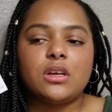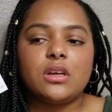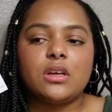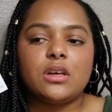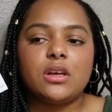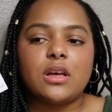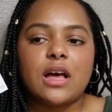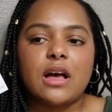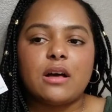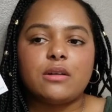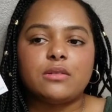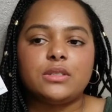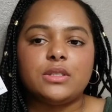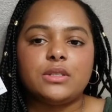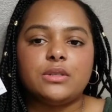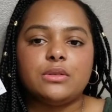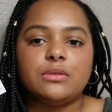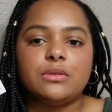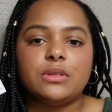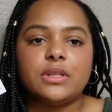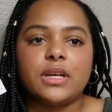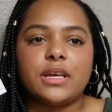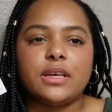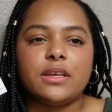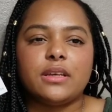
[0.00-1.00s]
how to
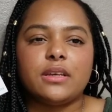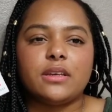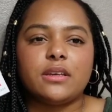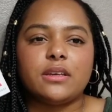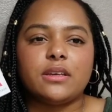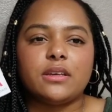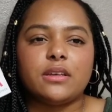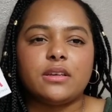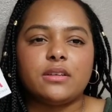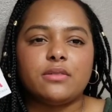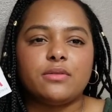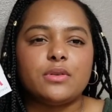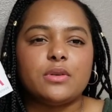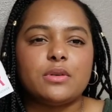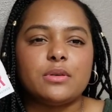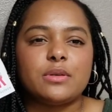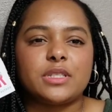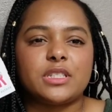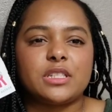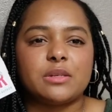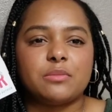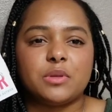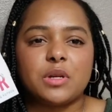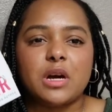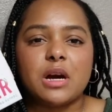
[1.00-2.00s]
like give you a
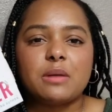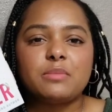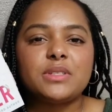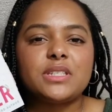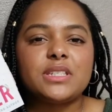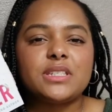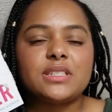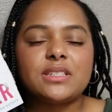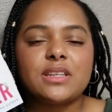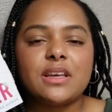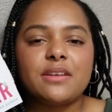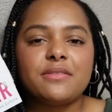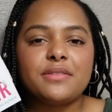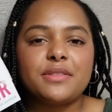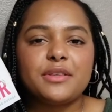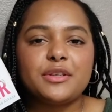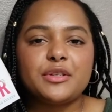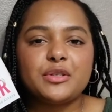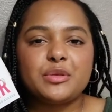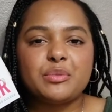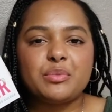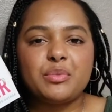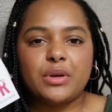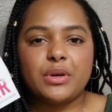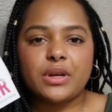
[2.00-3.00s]
synopsis of this
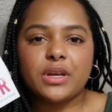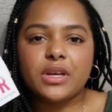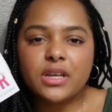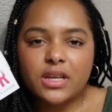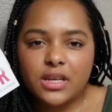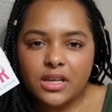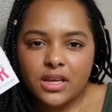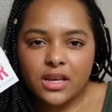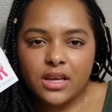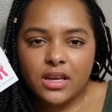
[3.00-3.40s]
book